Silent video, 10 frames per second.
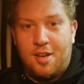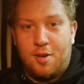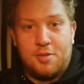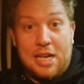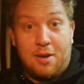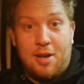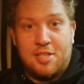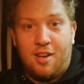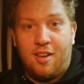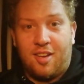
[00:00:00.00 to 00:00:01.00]
I know exactly where
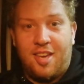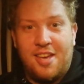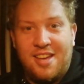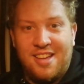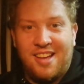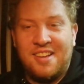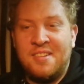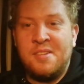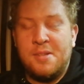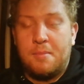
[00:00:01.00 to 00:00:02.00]
to look.
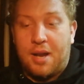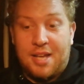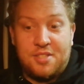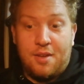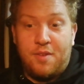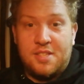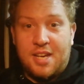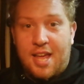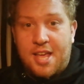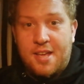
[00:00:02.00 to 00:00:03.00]
But that's it for
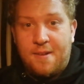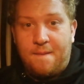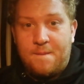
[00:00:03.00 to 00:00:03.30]
today.